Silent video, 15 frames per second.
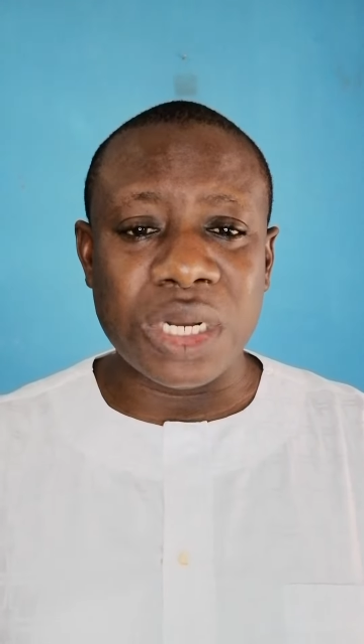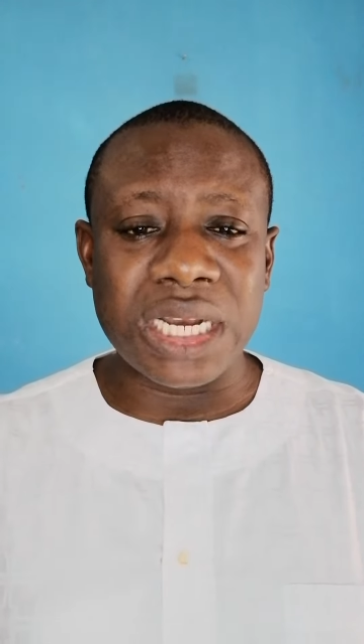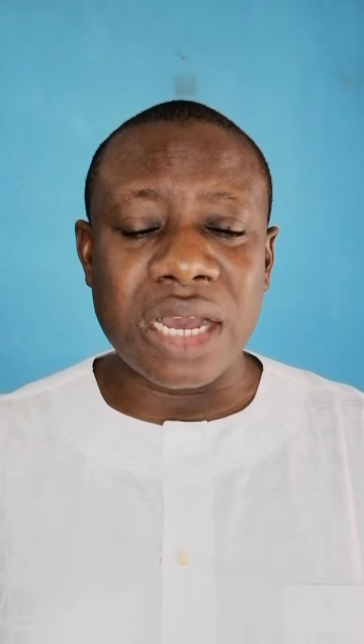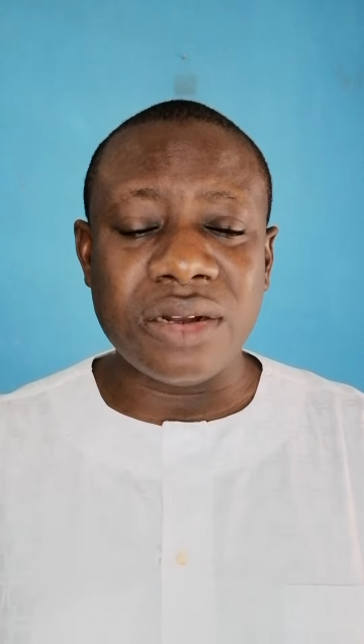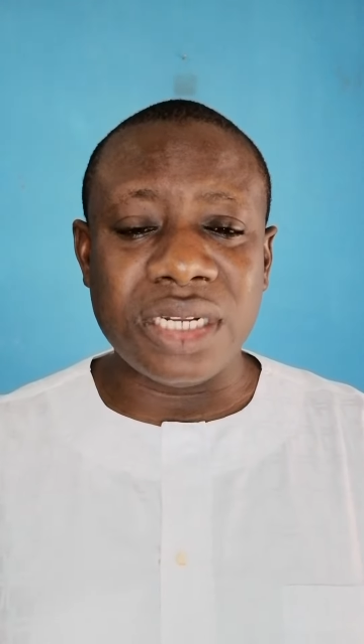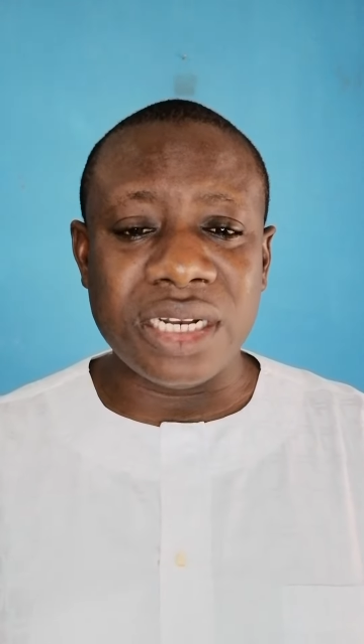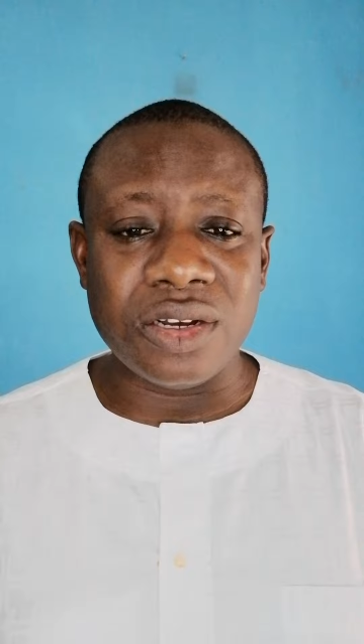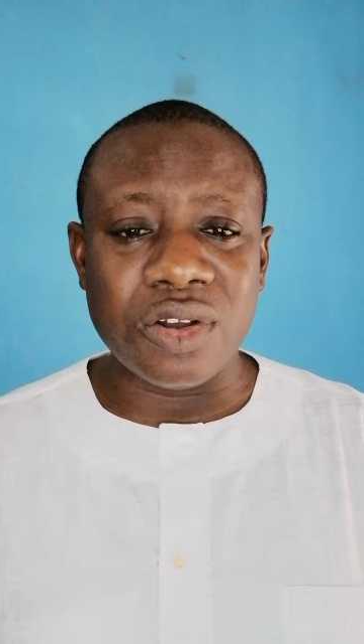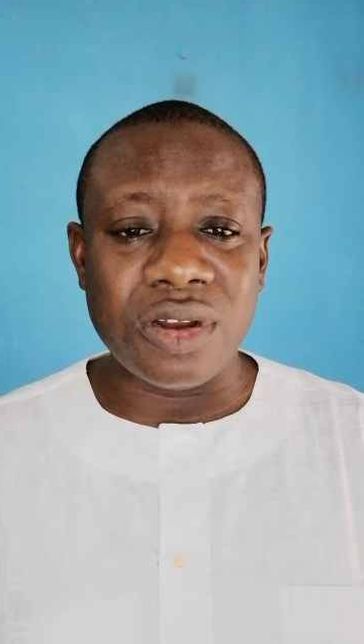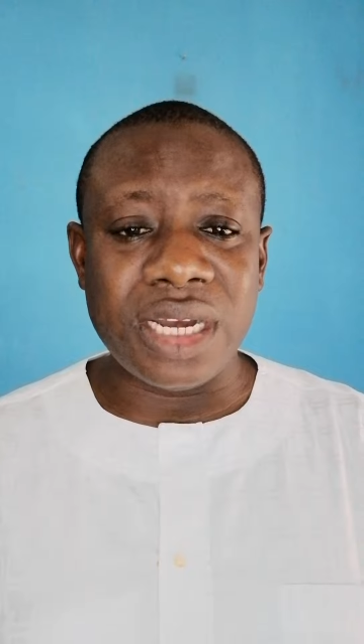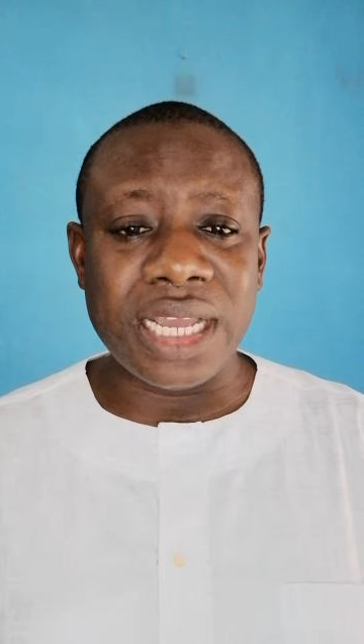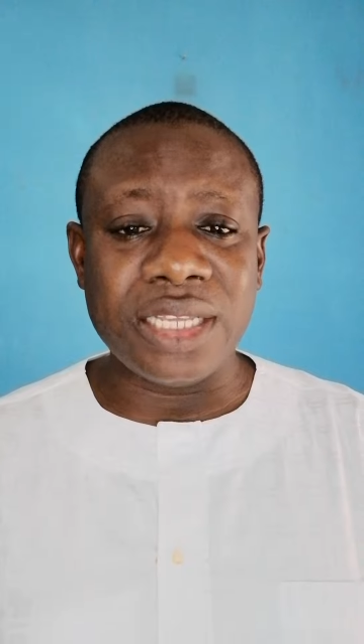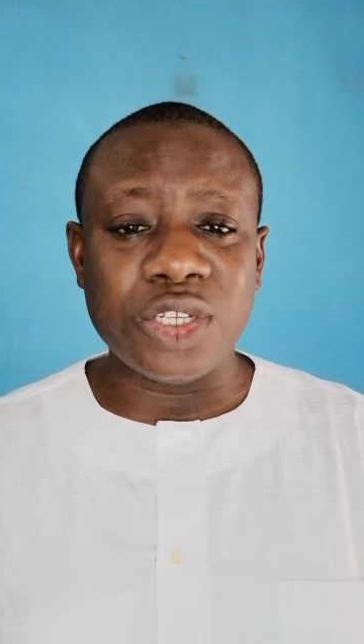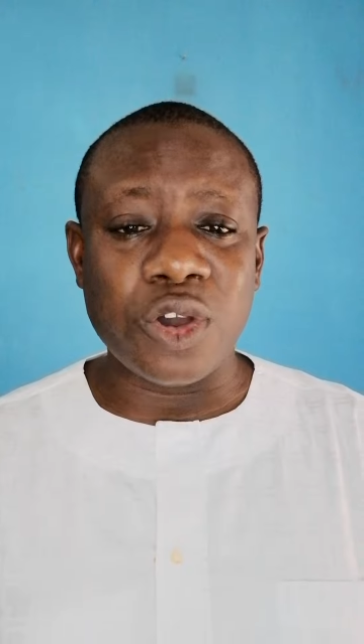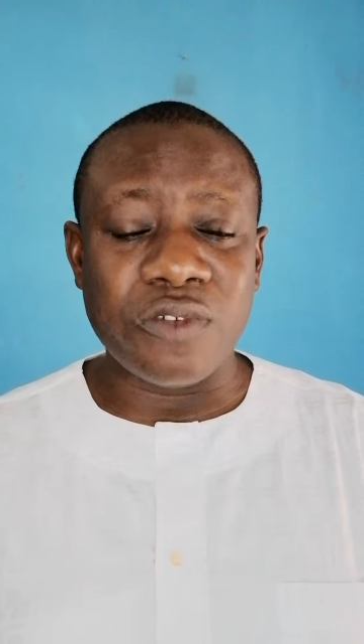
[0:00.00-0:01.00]
without the
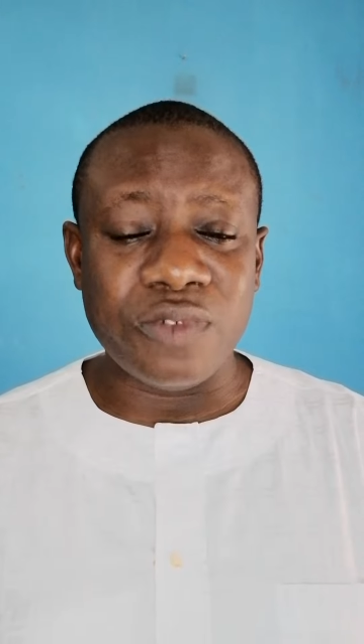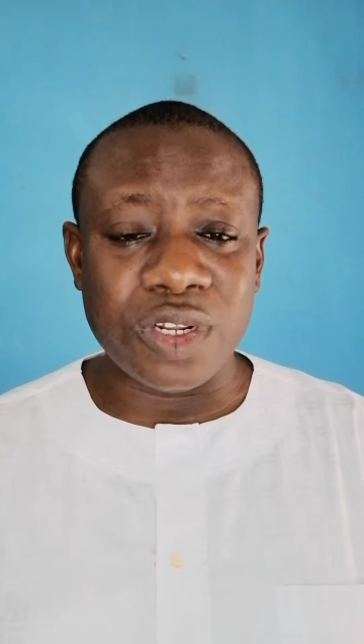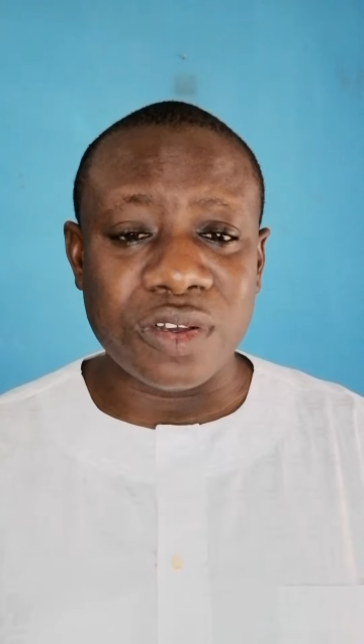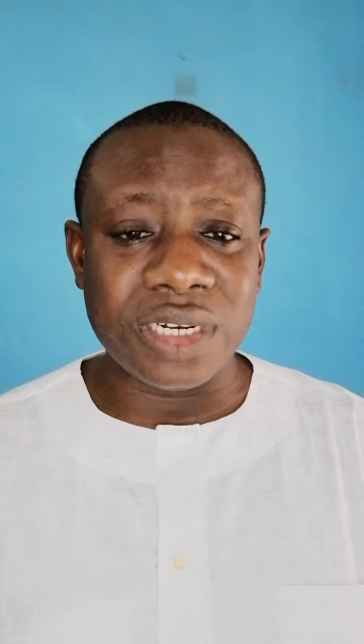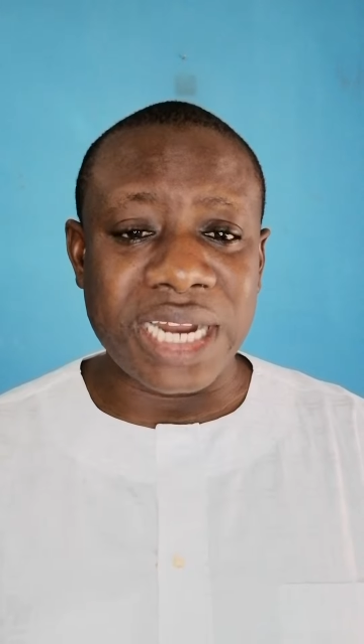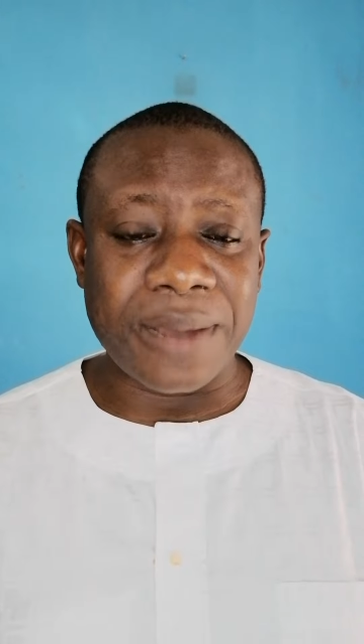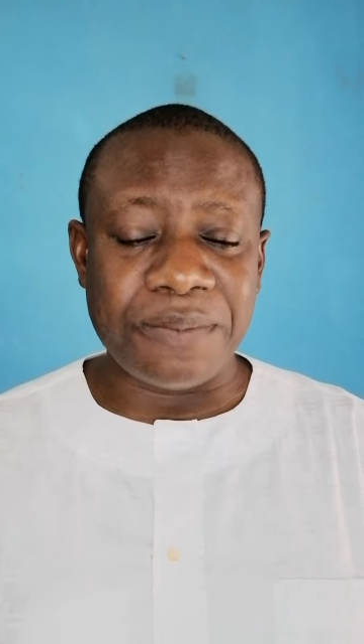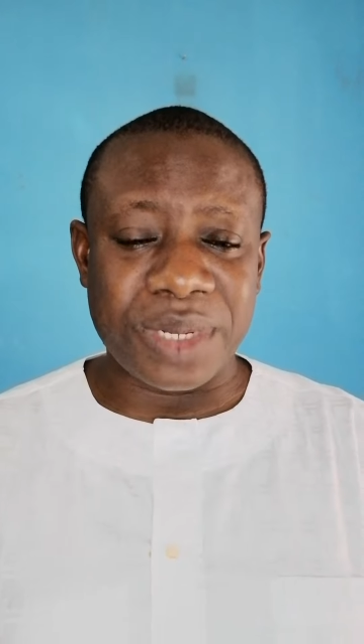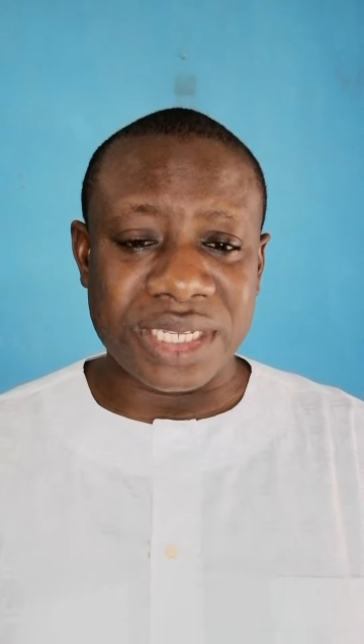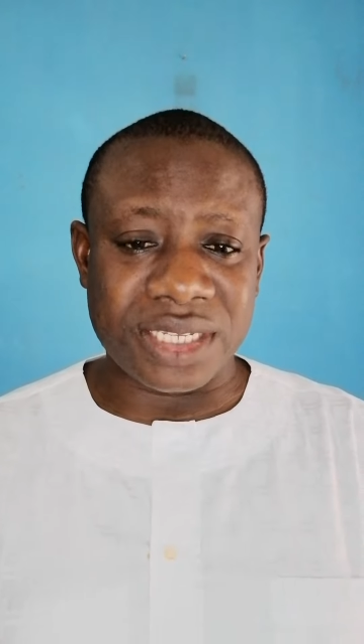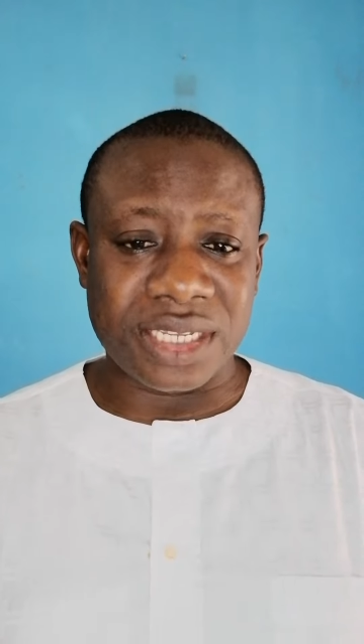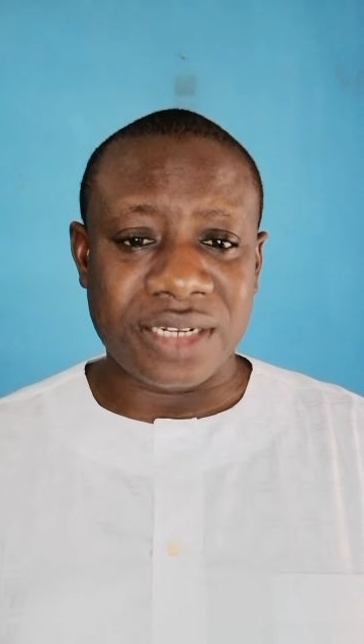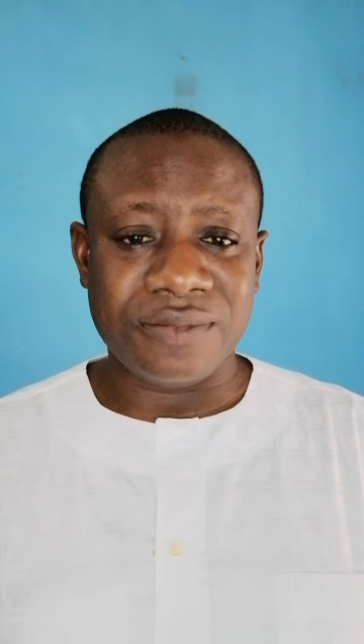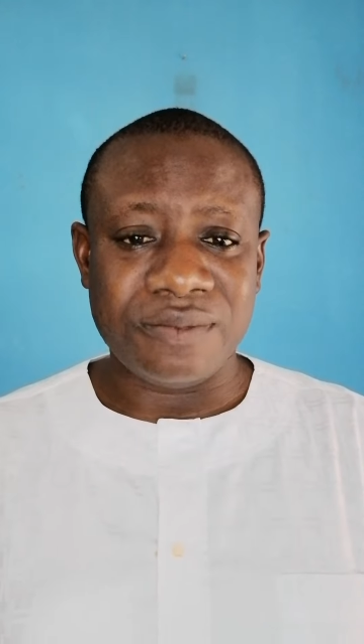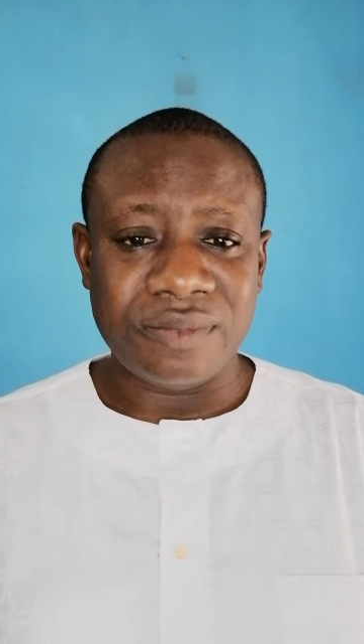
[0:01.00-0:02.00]
knowledge of the other
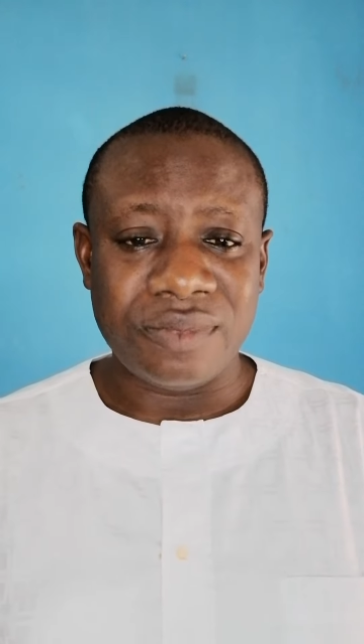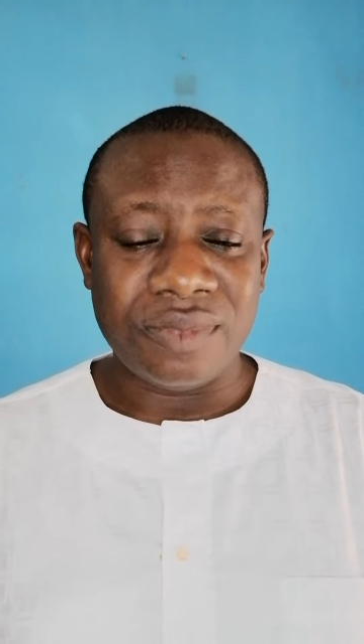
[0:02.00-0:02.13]
person,